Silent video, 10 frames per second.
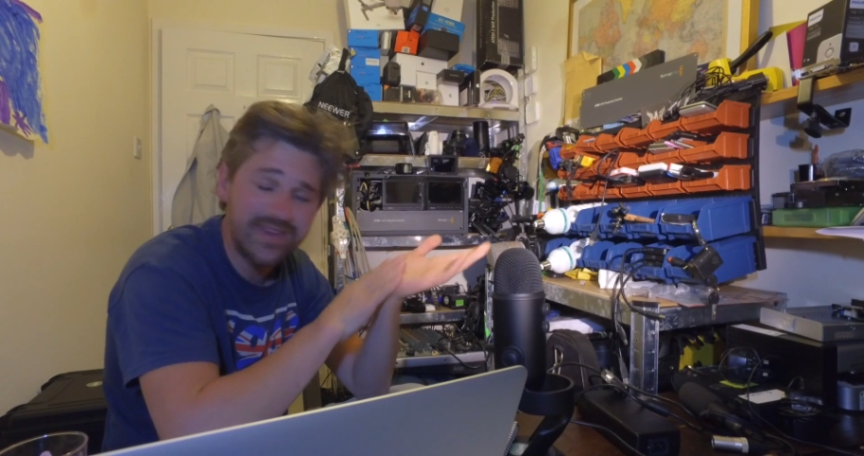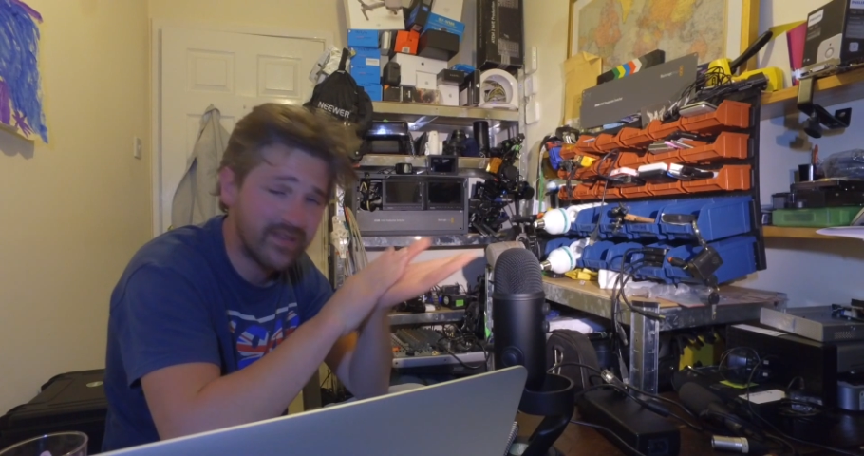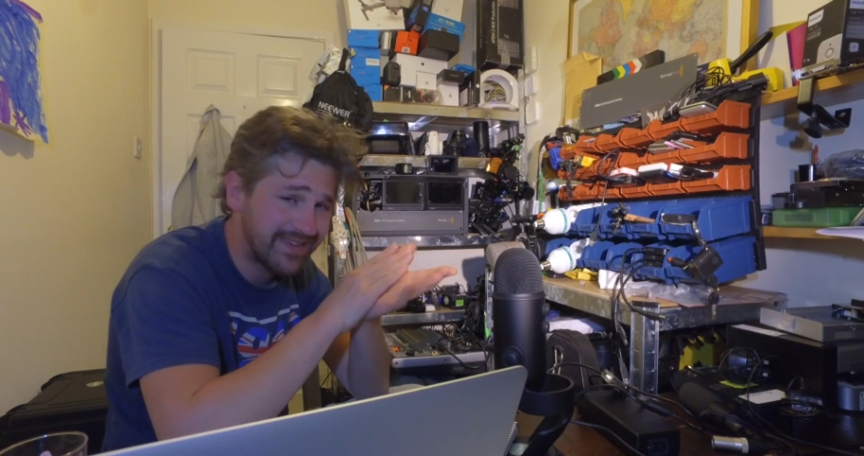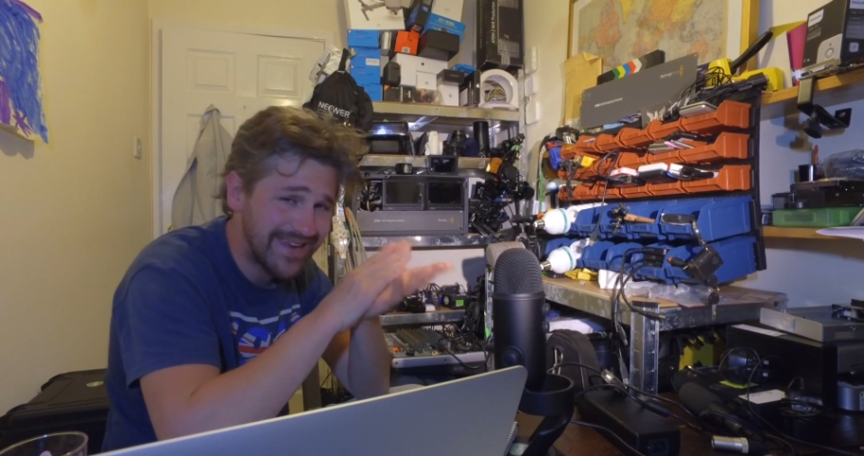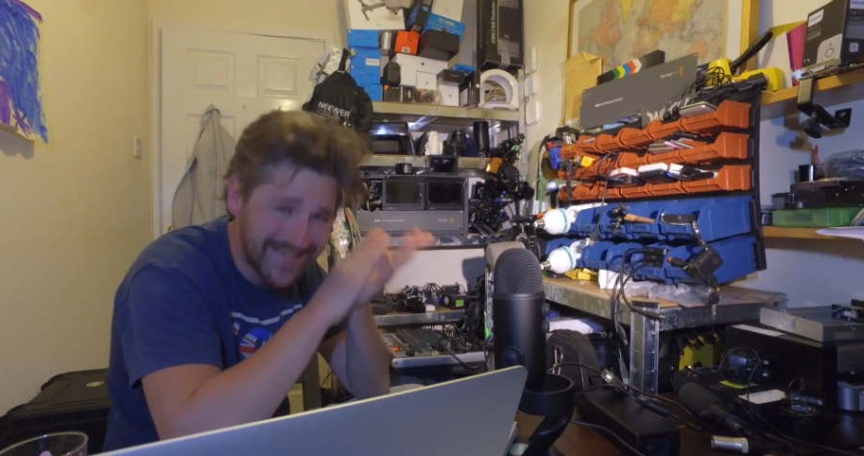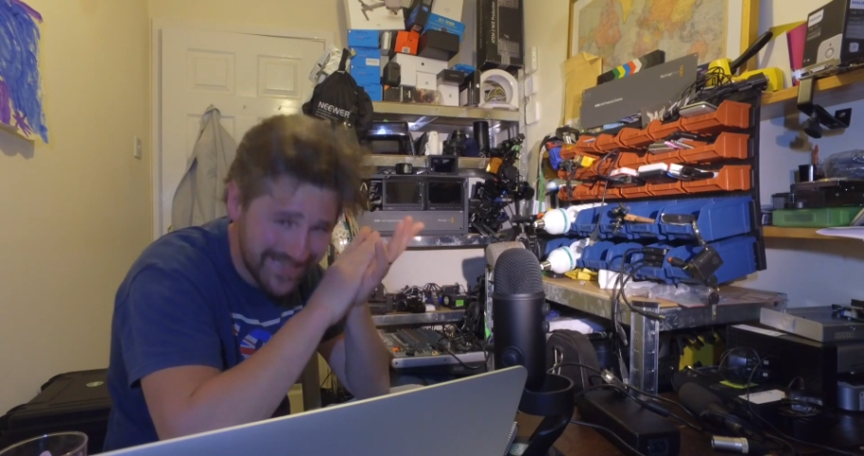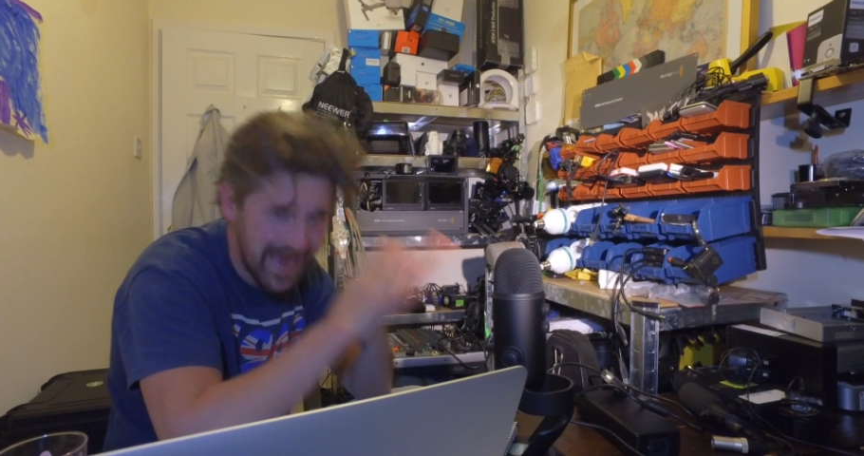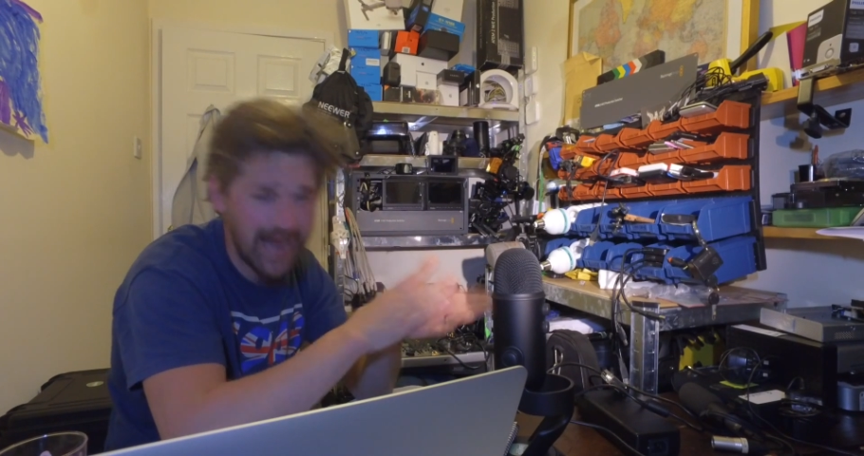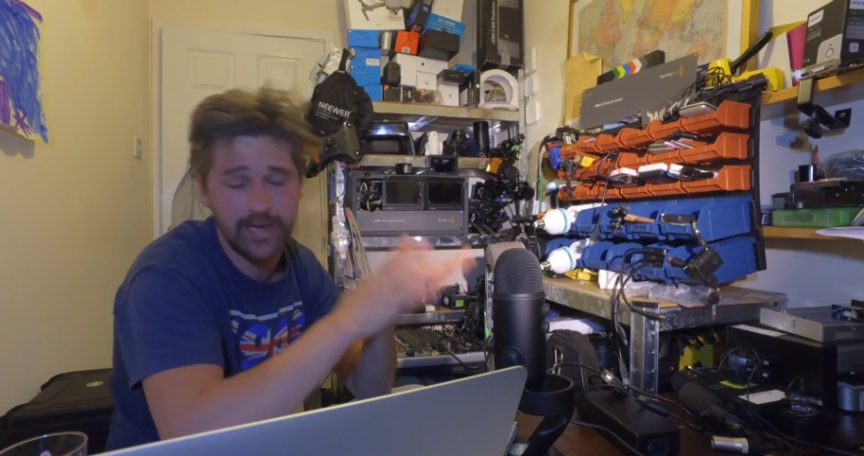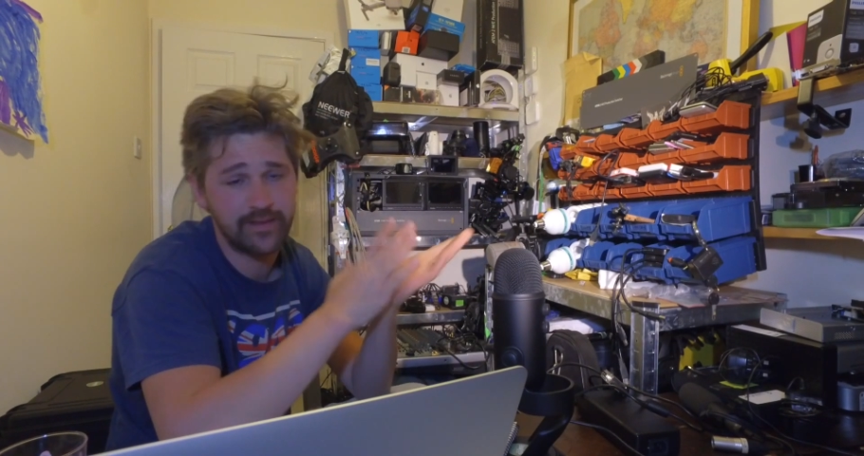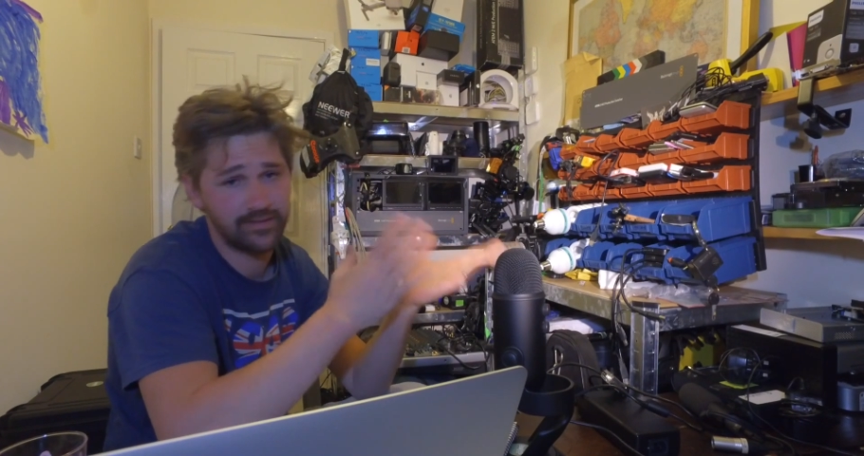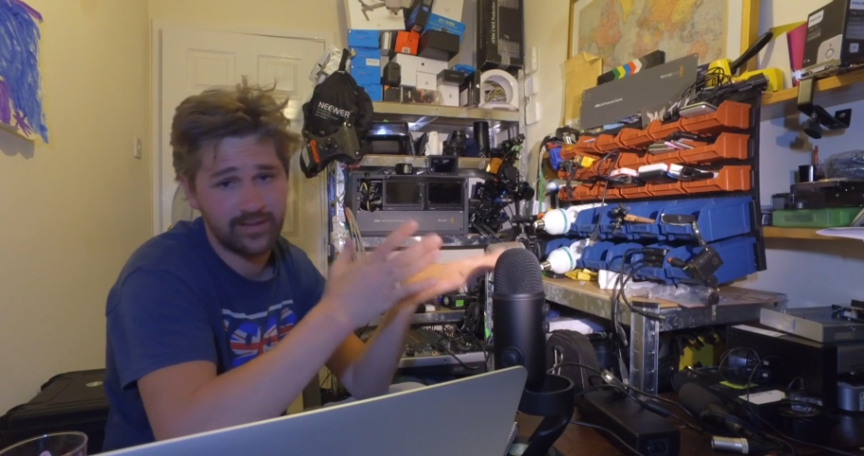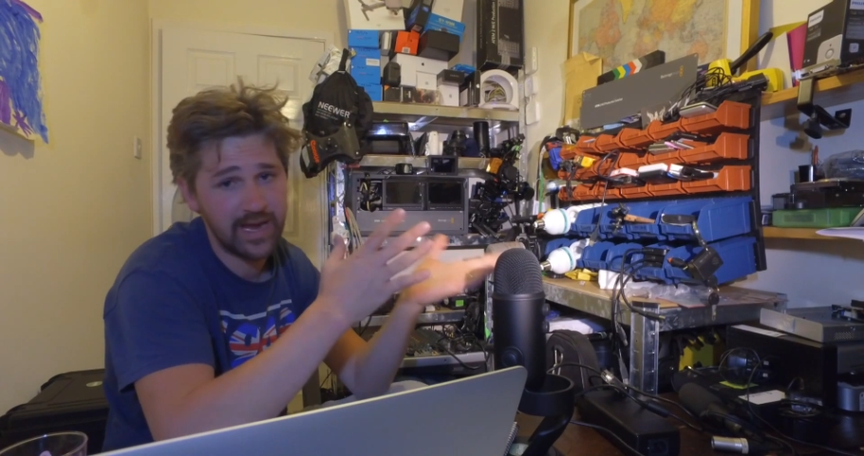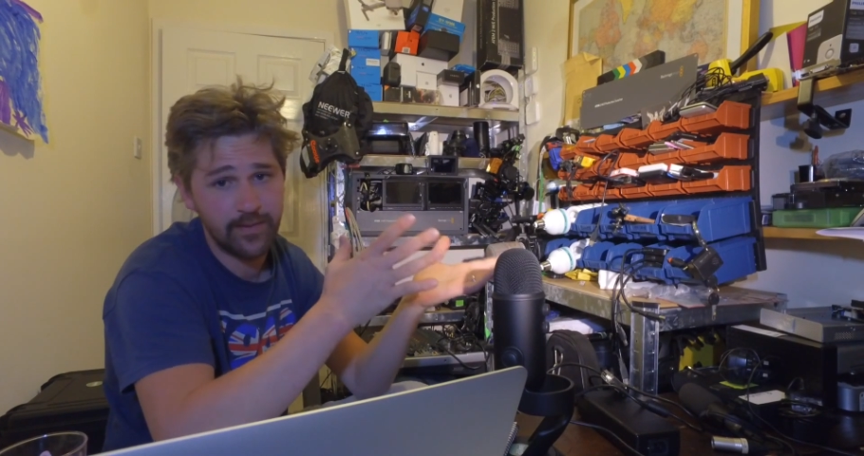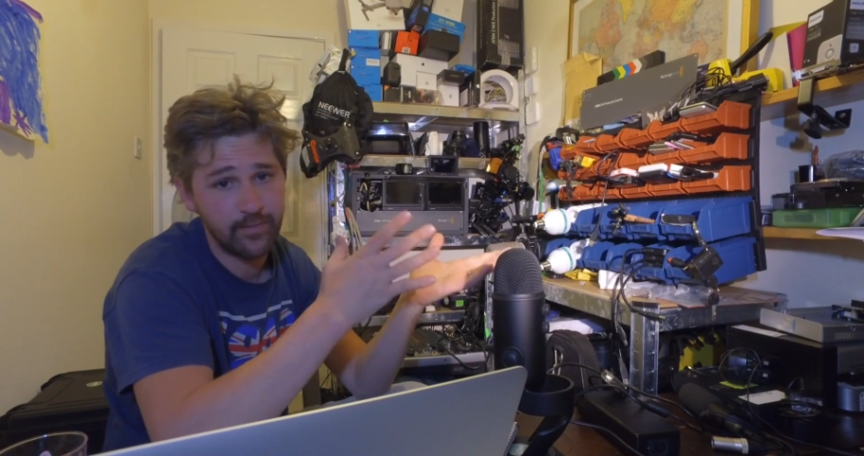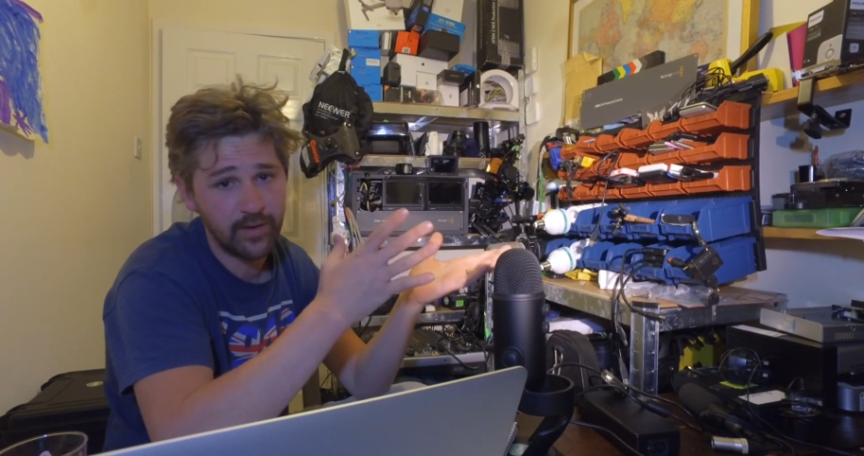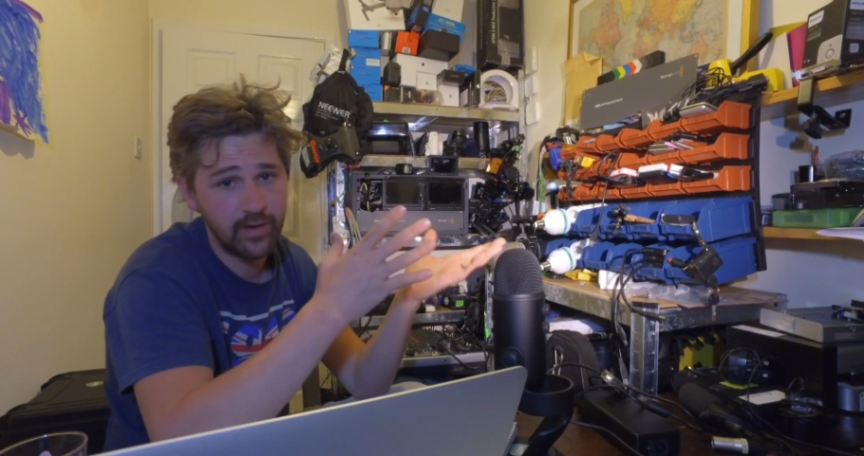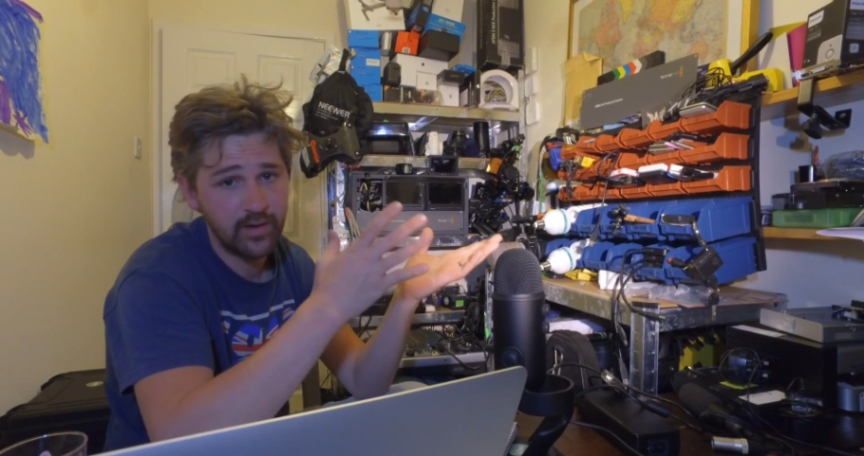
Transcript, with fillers: It does exactly the same